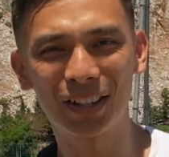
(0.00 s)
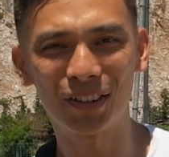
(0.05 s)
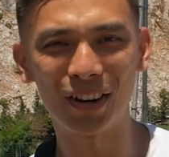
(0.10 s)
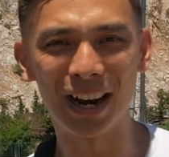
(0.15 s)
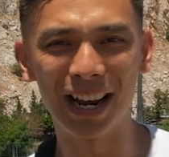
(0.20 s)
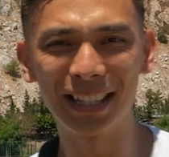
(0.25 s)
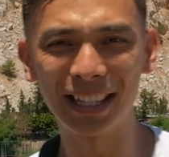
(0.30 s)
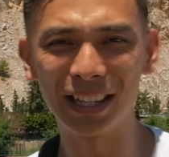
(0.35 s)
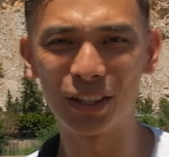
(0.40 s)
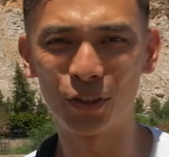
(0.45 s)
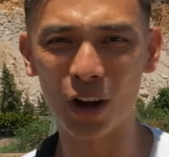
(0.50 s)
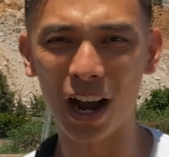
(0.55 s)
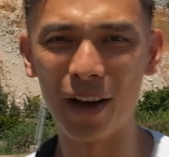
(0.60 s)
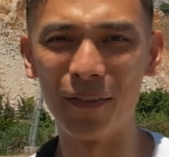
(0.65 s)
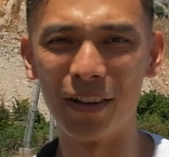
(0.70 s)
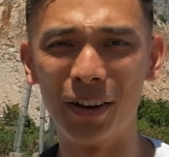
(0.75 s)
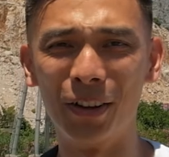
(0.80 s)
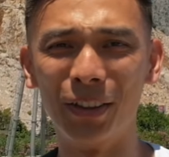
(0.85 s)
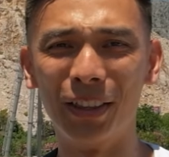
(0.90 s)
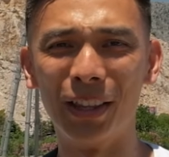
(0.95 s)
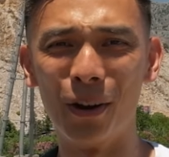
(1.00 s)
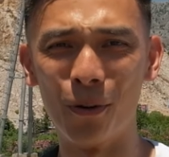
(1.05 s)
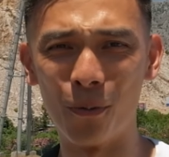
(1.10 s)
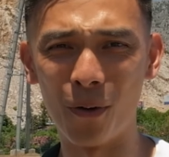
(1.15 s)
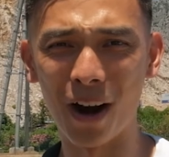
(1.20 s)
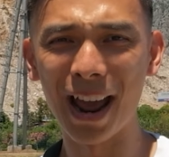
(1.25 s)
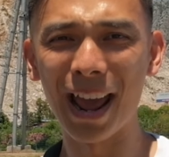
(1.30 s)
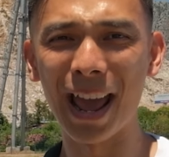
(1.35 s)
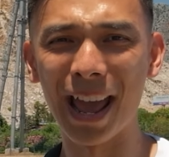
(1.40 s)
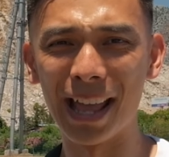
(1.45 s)
crazy driving on the
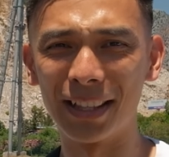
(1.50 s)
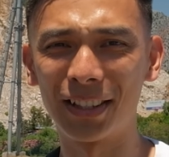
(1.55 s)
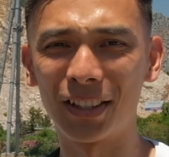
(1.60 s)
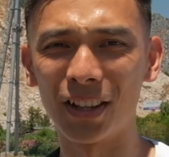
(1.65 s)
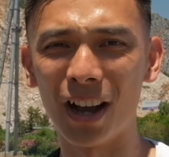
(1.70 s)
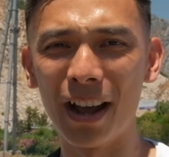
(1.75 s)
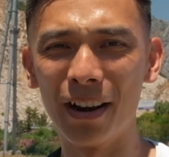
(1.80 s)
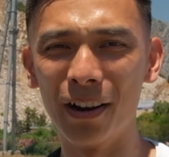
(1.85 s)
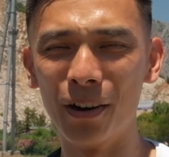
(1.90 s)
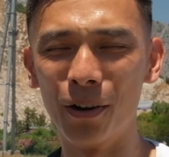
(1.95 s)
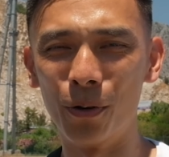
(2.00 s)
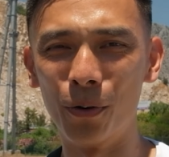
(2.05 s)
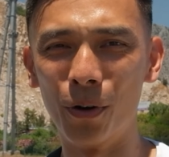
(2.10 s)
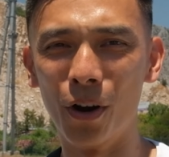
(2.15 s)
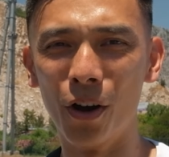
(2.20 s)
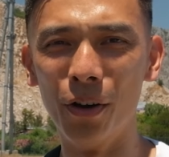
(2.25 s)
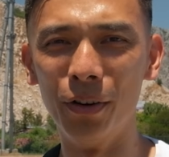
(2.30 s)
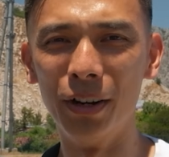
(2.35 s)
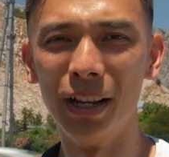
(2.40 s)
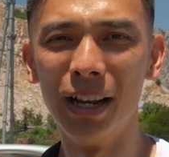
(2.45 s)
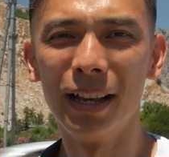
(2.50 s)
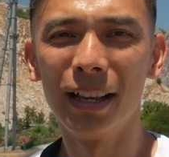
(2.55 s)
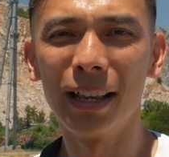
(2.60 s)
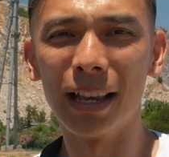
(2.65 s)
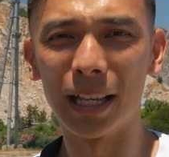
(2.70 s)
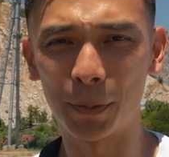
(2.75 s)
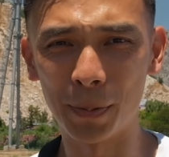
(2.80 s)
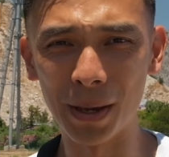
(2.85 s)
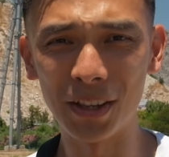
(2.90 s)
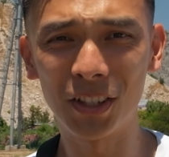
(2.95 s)
right hand side of the road,
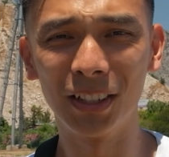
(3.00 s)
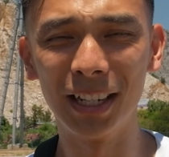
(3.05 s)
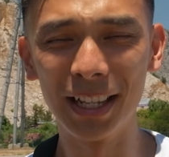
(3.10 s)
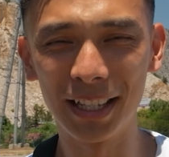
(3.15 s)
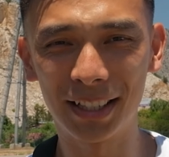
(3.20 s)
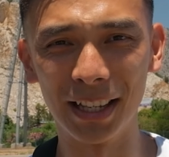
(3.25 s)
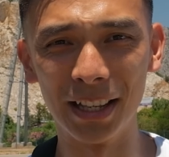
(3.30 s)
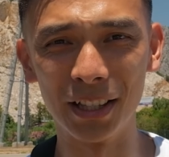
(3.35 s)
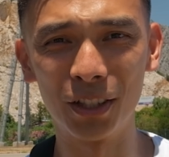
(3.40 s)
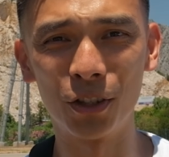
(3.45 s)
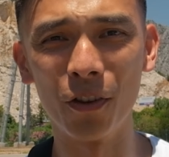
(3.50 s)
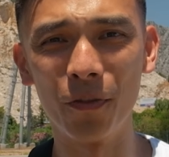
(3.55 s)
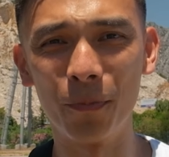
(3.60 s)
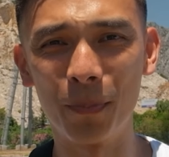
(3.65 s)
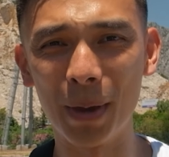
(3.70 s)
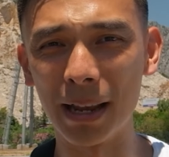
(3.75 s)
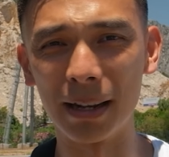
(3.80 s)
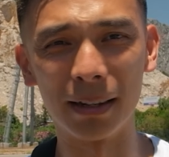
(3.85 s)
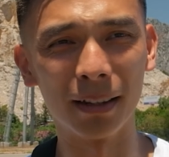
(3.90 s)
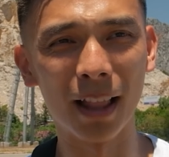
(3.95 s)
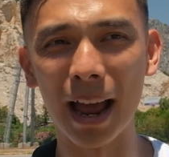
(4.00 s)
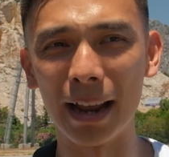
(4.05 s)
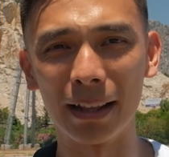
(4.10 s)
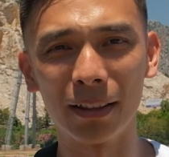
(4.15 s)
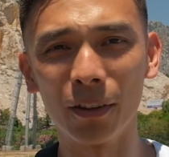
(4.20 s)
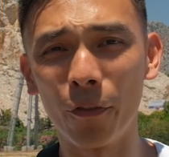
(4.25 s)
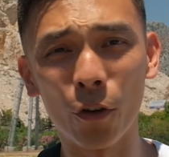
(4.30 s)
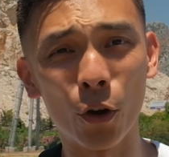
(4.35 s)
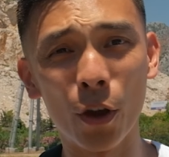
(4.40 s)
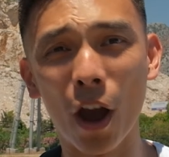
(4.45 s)
especially since you've been
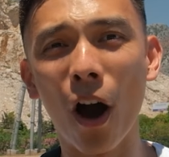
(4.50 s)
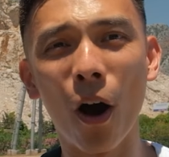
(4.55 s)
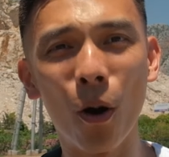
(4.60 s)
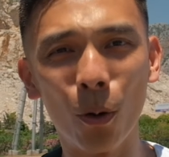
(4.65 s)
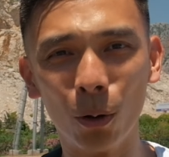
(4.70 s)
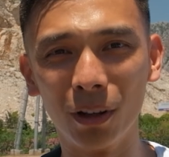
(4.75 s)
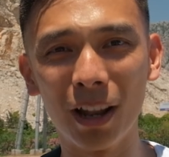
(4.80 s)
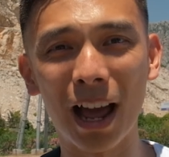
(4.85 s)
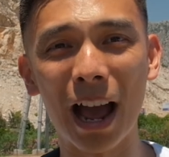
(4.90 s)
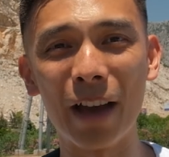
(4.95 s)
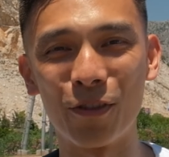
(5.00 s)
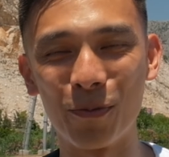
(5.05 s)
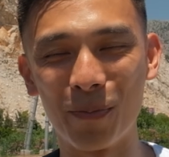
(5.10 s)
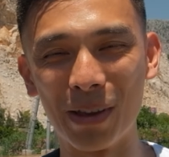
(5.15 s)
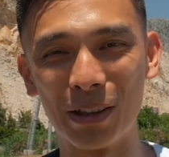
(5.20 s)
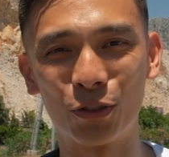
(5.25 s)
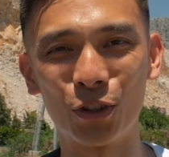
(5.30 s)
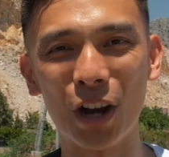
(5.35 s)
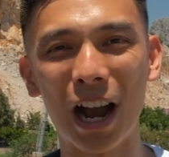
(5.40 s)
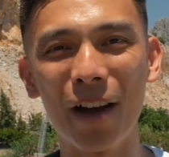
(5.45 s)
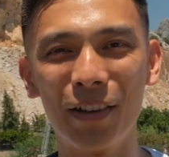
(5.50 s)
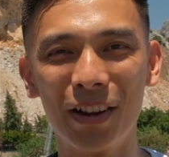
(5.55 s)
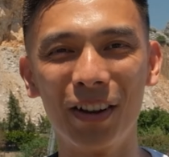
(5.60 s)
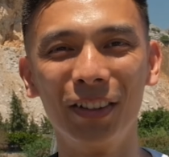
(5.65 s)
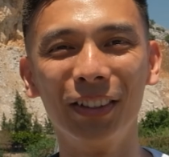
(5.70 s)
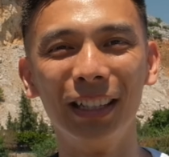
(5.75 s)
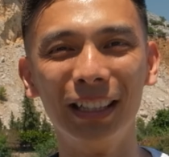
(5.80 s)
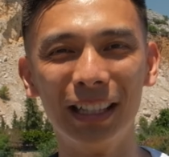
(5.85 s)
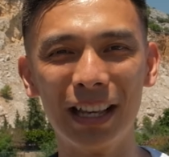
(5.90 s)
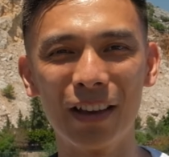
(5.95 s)
for your whole life you've been driving
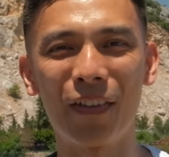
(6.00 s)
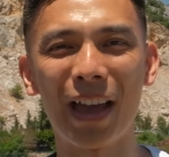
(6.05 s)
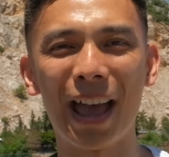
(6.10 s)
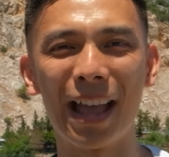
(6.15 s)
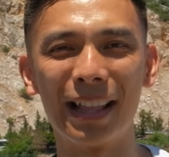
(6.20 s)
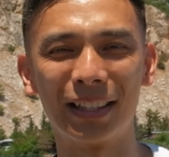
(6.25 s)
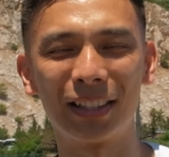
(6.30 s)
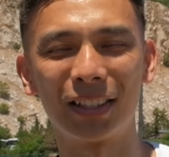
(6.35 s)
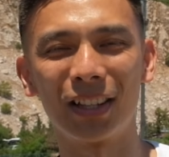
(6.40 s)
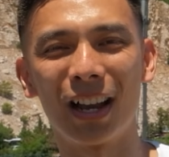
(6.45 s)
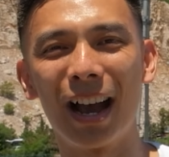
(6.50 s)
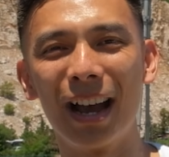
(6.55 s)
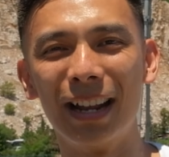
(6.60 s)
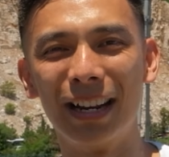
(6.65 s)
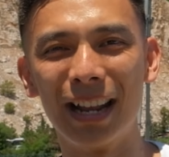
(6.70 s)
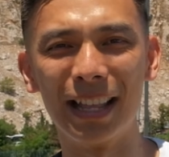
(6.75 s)
on the left hand side.